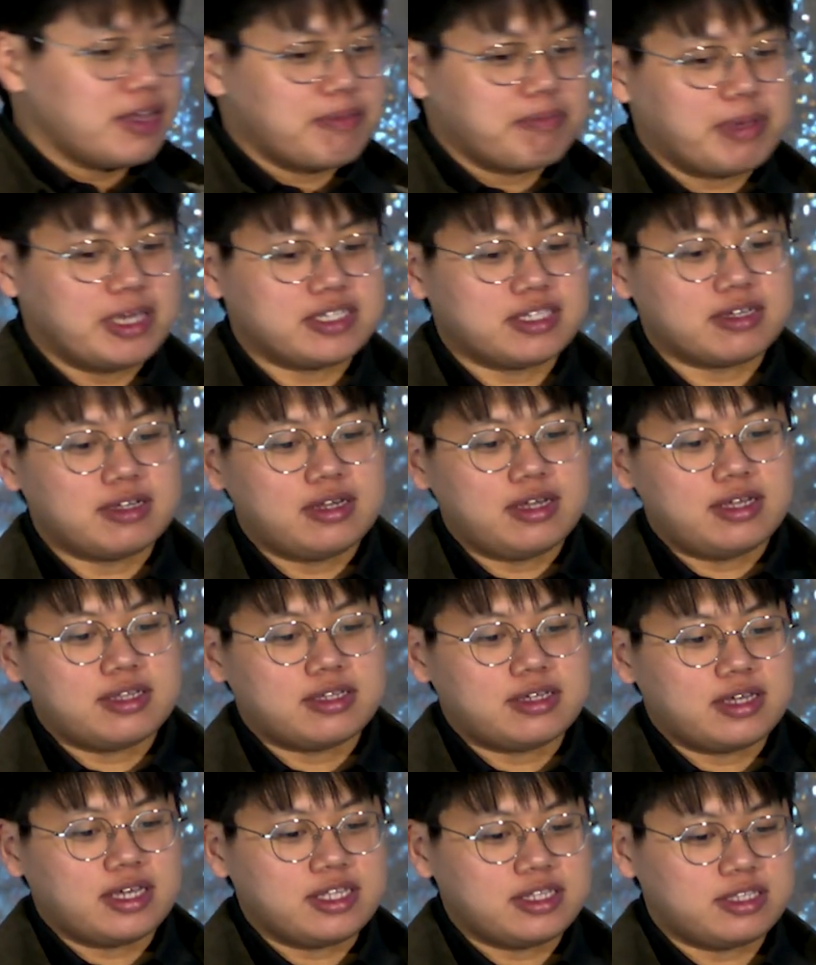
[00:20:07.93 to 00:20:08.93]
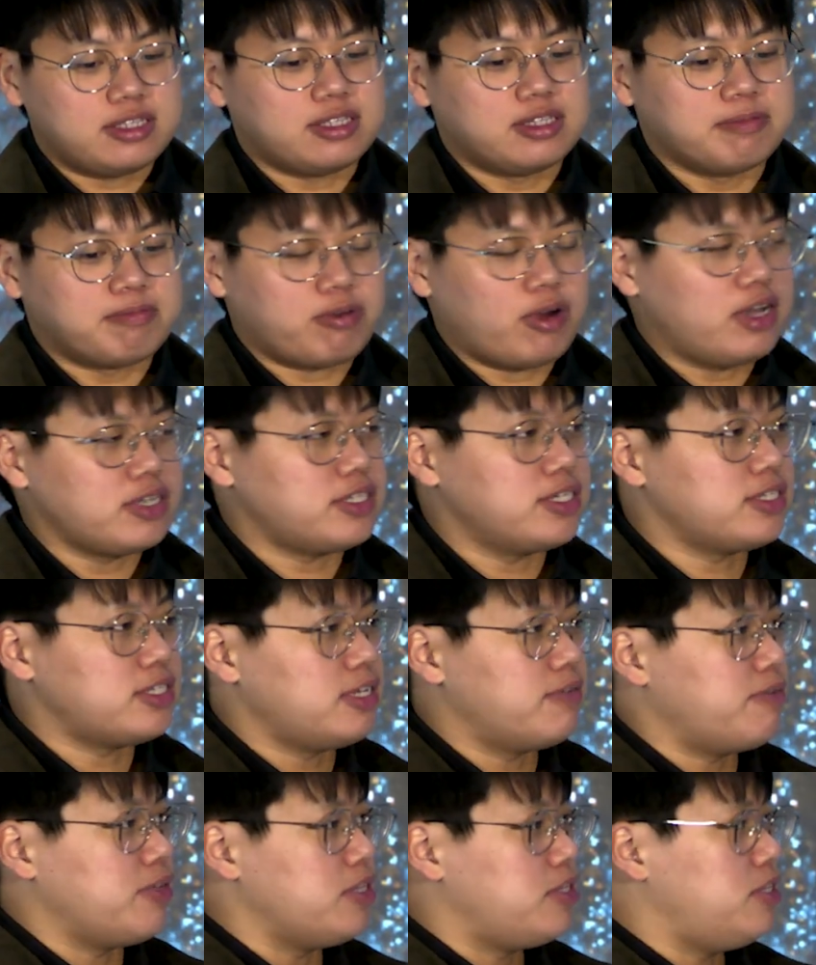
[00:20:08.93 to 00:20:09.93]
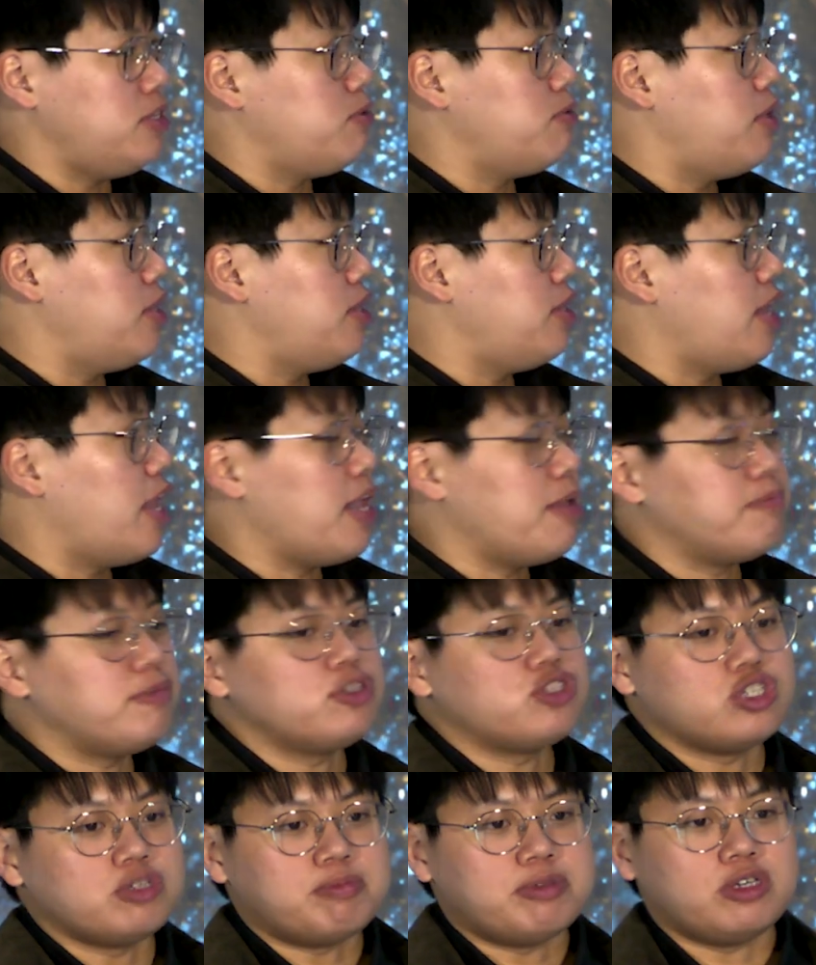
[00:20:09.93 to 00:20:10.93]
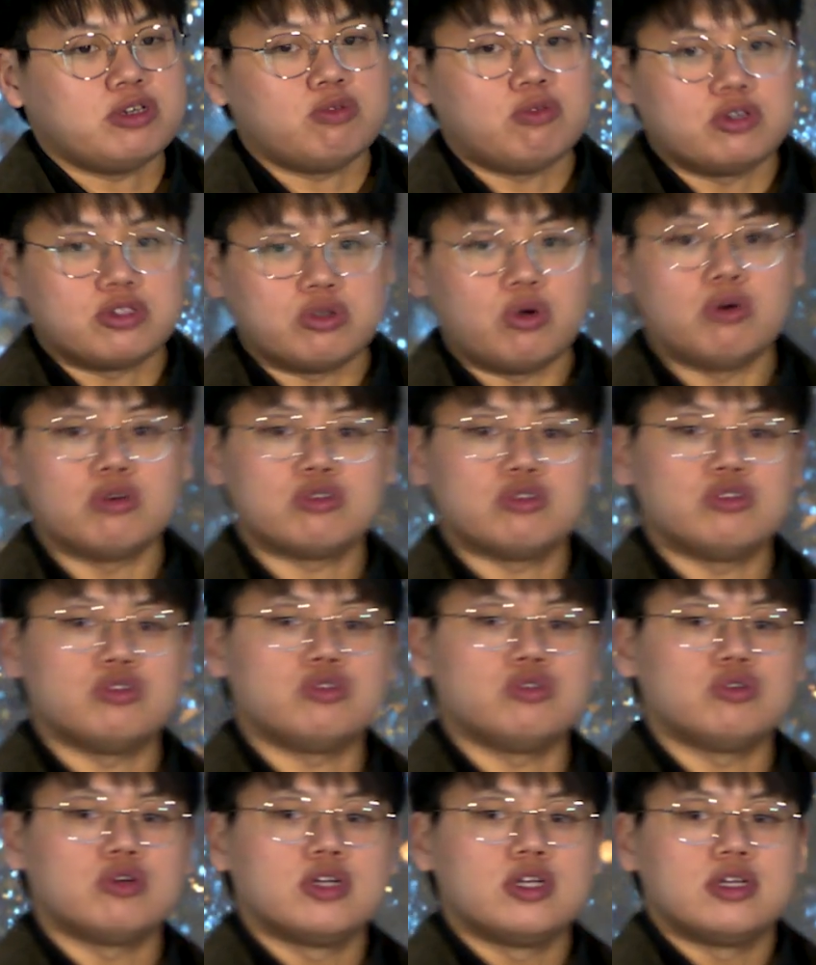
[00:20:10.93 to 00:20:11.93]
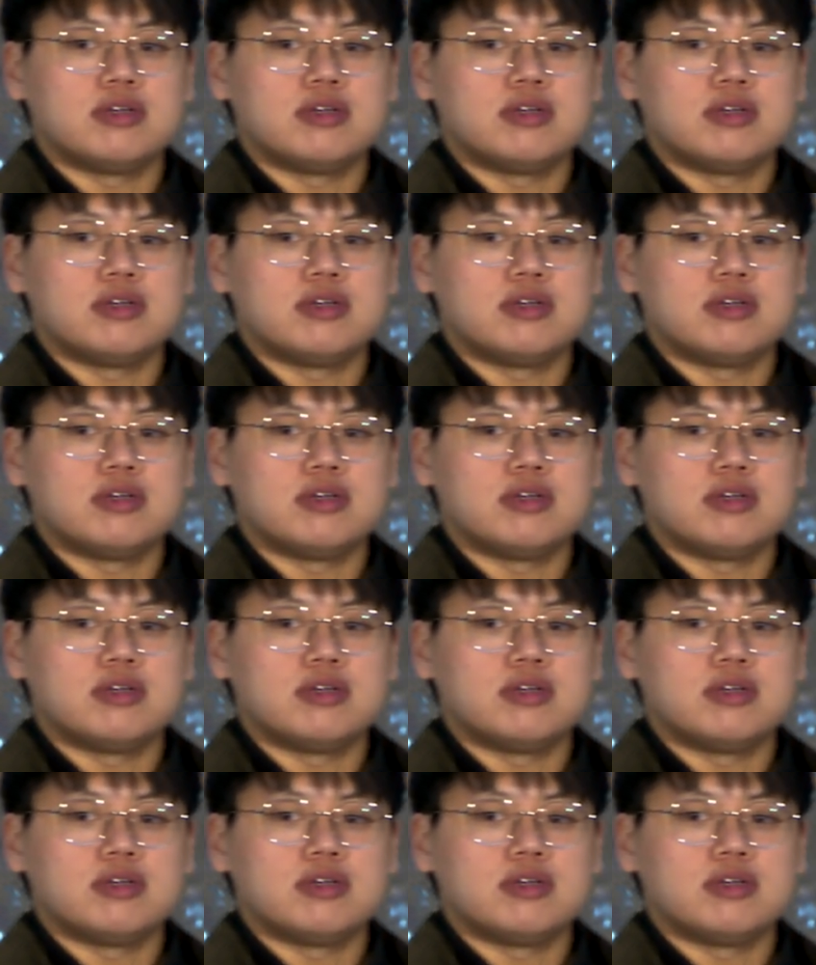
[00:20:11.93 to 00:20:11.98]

basically the process of integrating AMD GPU was also